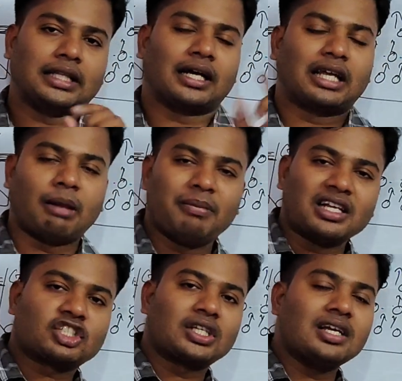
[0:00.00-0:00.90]
the
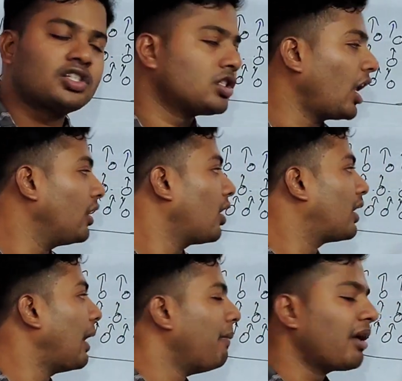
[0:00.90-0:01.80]
creaming phase
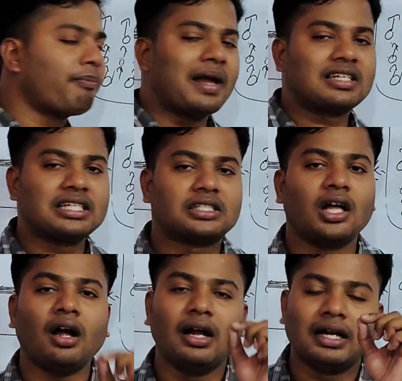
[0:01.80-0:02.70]
is
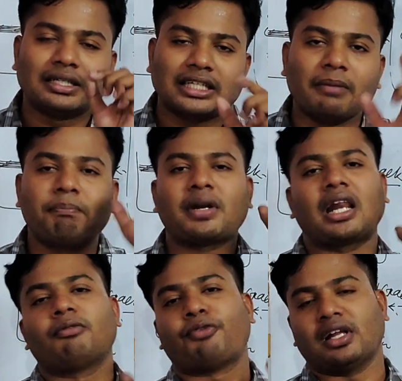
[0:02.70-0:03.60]
the
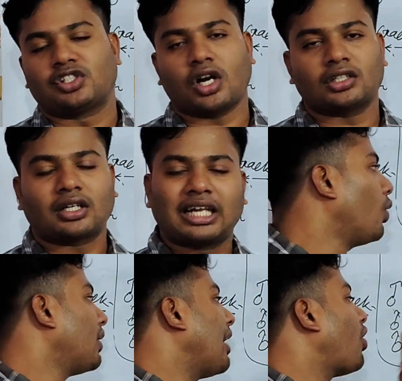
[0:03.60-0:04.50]
temporary phase or the.
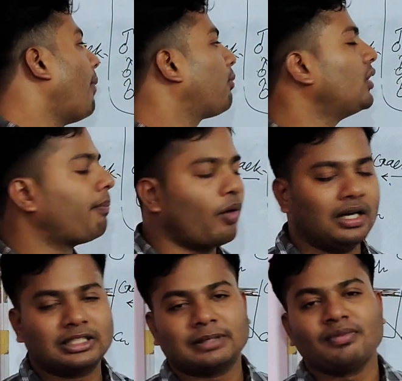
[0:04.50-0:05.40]
So now come to the
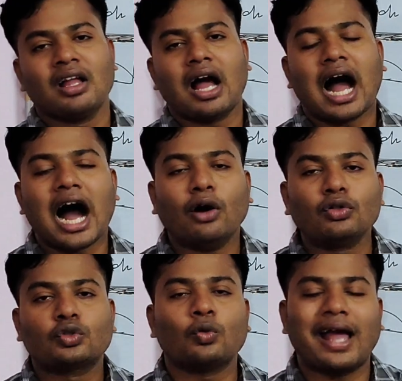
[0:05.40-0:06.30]
point,
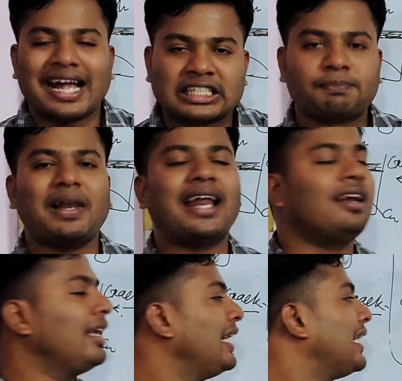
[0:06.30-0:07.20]
how to
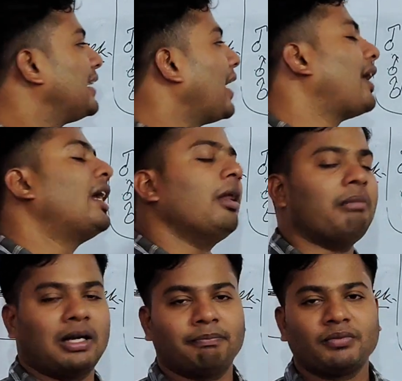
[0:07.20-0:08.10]
explain the
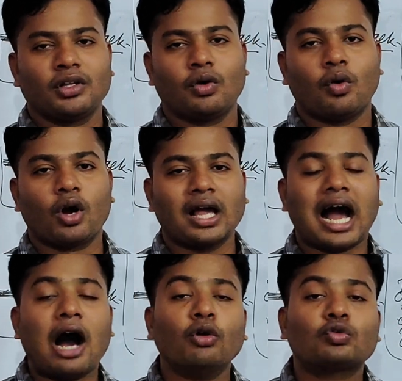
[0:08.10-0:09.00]
creaming.
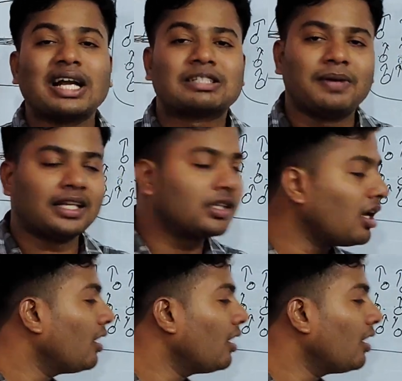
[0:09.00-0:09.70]
Okay, how to explain